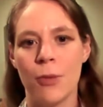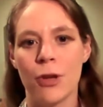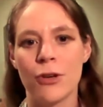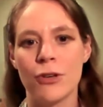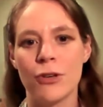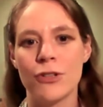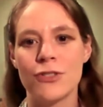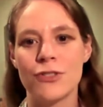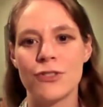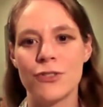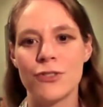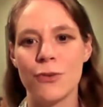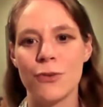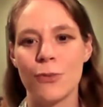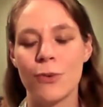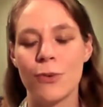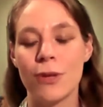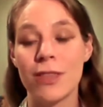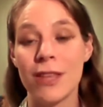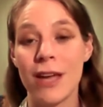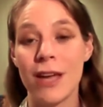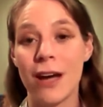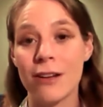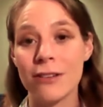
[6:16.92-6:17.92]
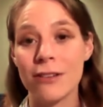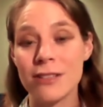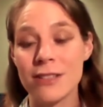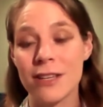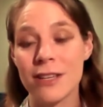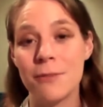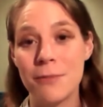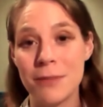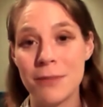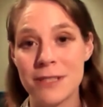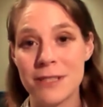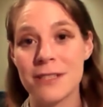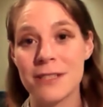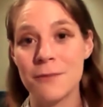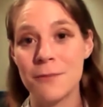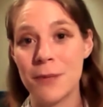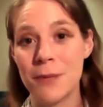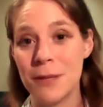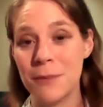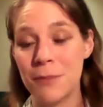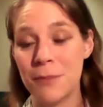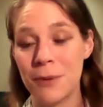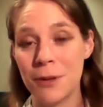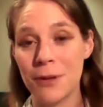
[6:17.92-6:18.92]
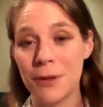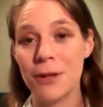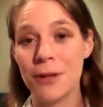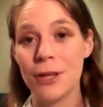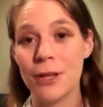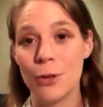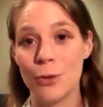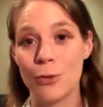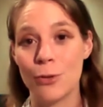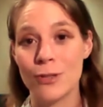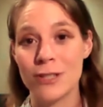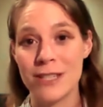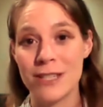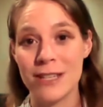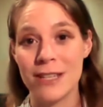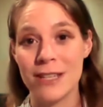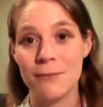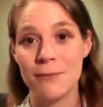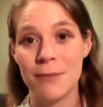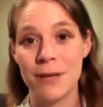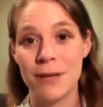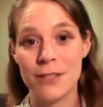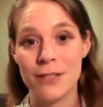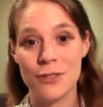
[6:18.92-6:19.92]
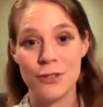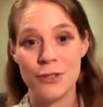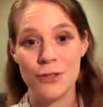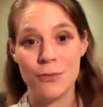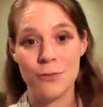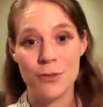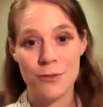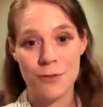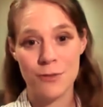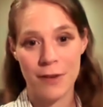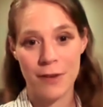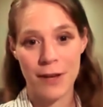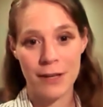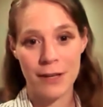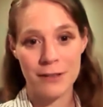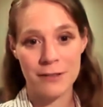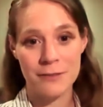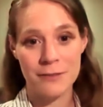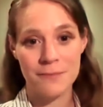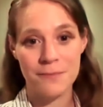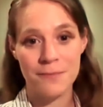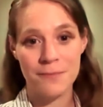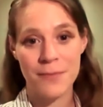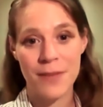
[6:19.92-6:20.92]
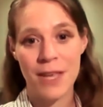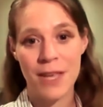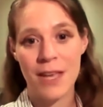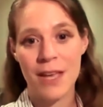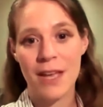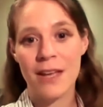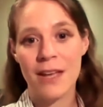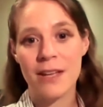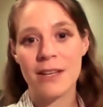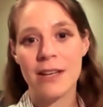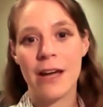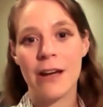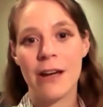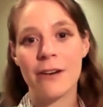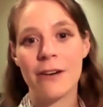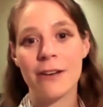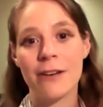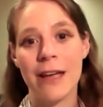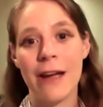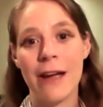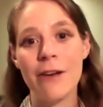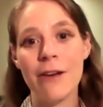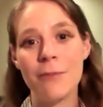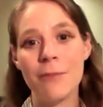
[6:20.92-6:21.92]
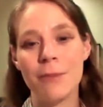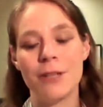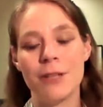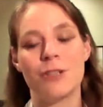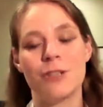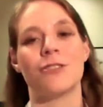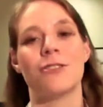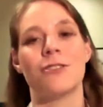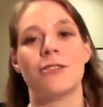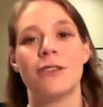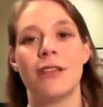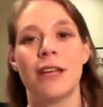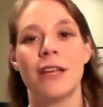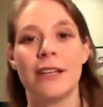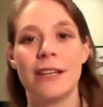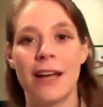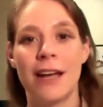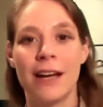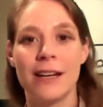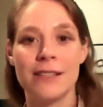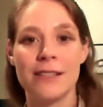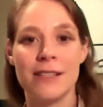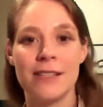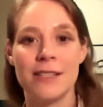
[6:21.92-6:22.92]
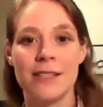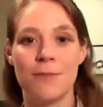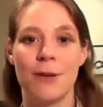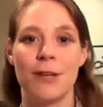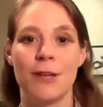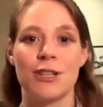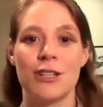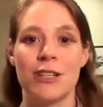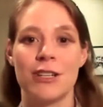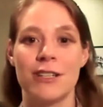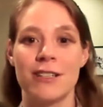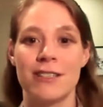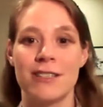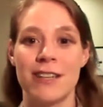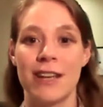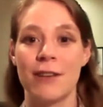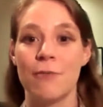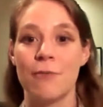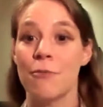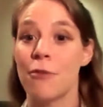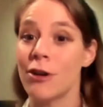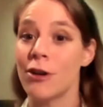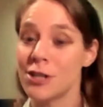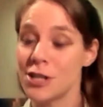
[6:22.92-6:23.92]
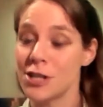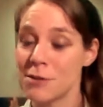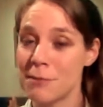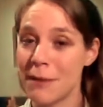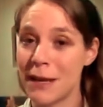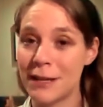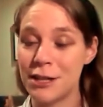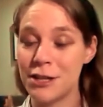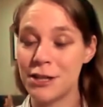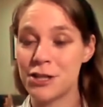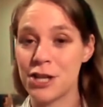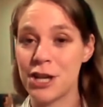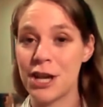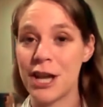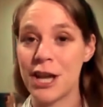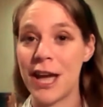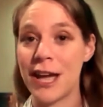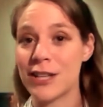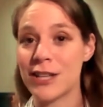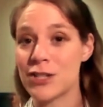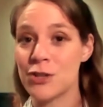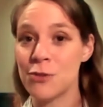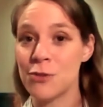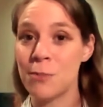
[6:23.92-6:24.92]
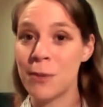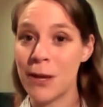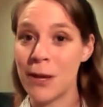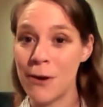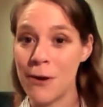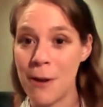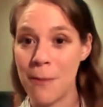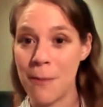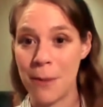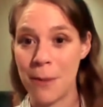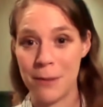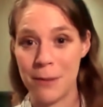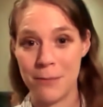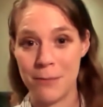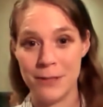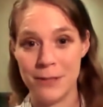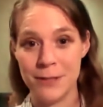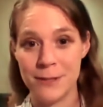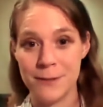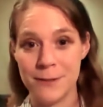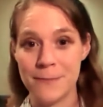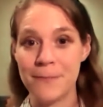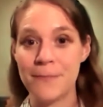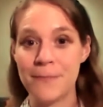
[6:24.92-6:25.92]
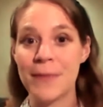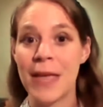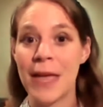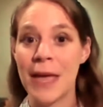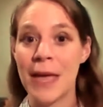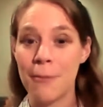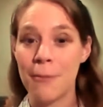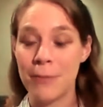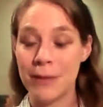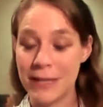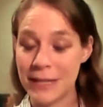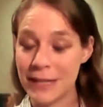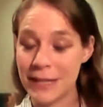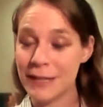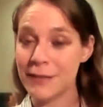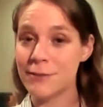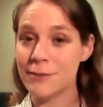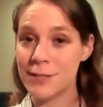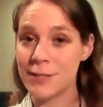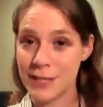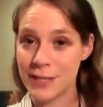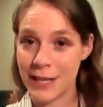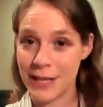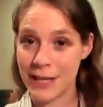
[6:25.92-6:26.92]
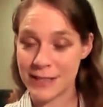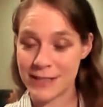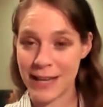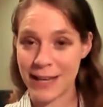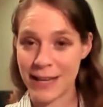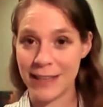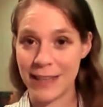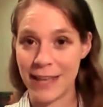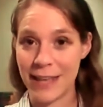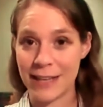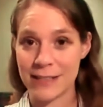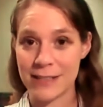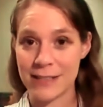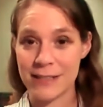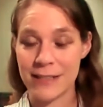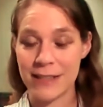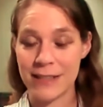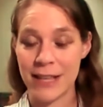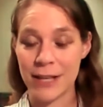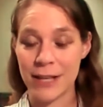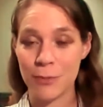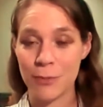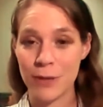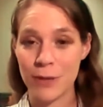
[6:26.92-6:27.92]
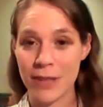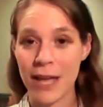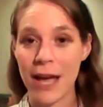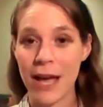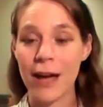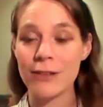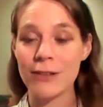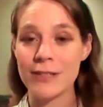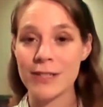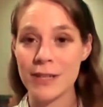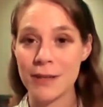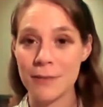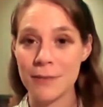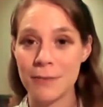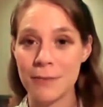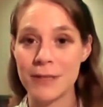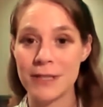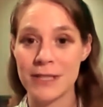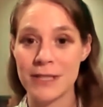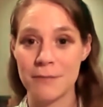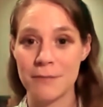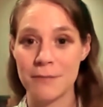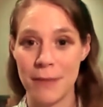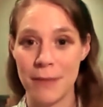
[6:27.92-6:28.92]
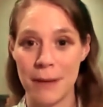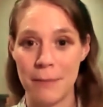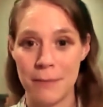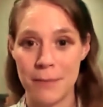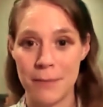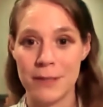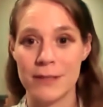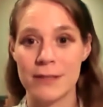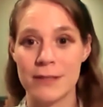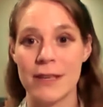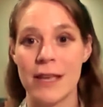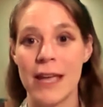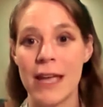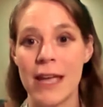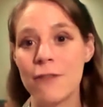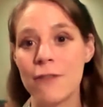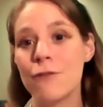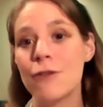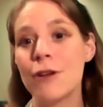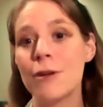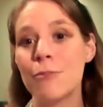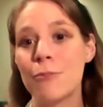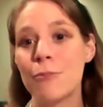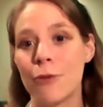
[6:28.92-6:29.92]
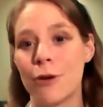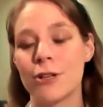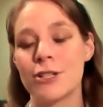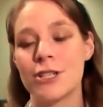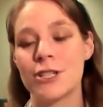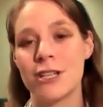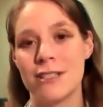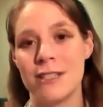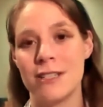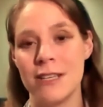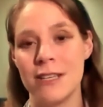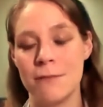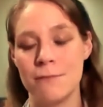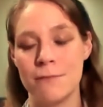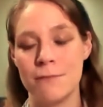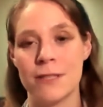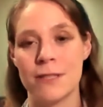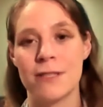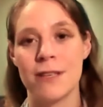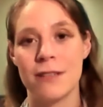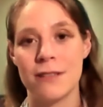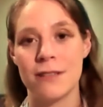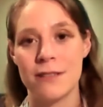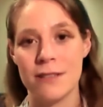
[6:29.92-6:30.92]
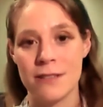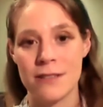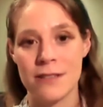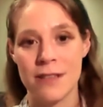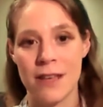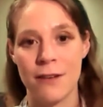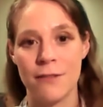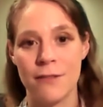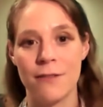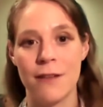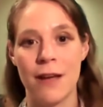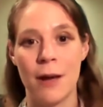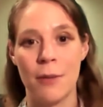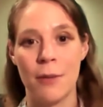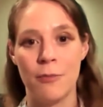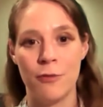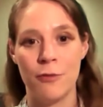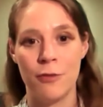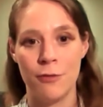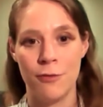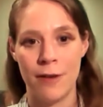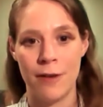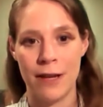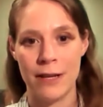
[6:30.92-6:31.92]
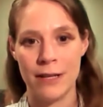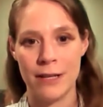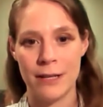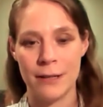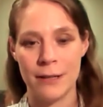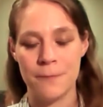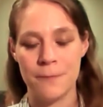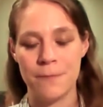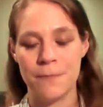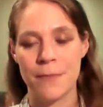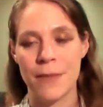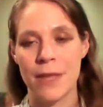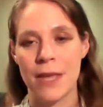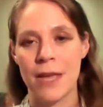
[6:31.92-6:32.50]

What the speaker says: Because without committed people, your team is doomed to fail. Now, Gary Mitchell, an IT specialist and project manager at Superior Papers, believes exactly that without committed members, every project team sets itself up for failure.